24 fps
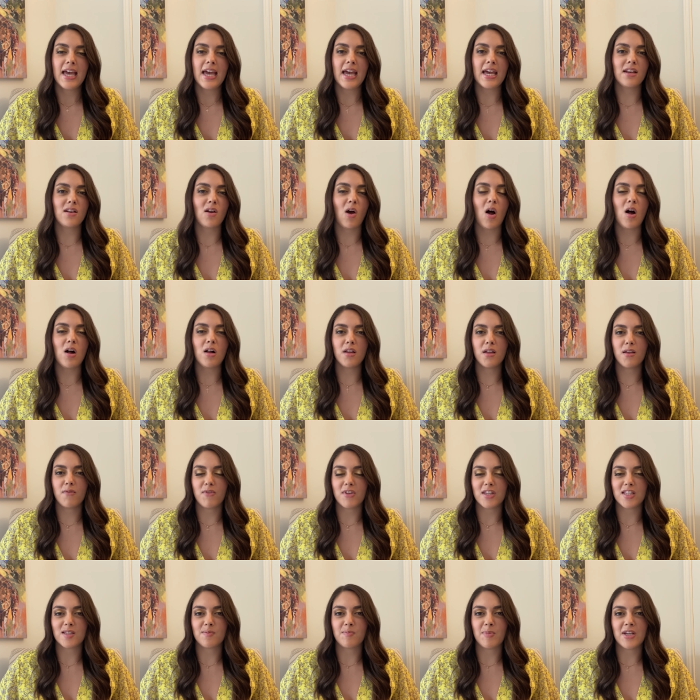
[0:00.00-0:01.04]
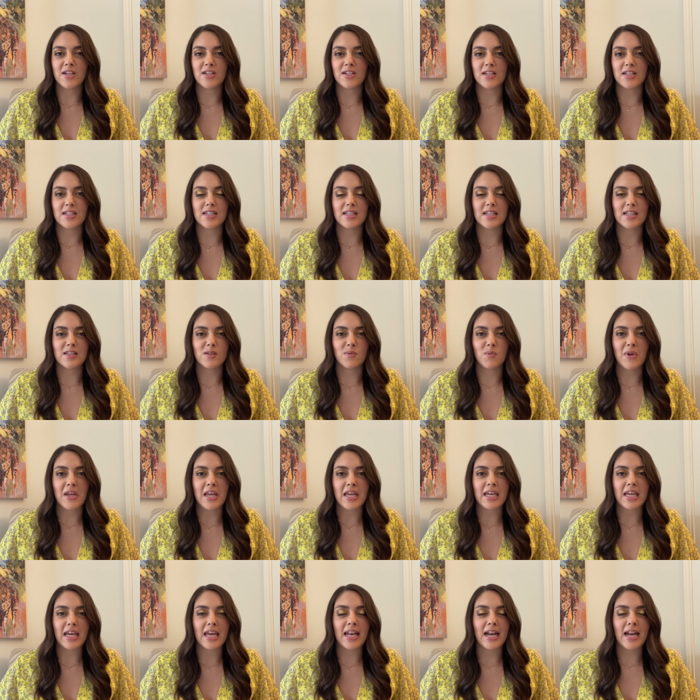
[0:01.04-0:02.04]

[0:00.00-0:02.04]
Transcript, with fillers: and all of the speeches this week.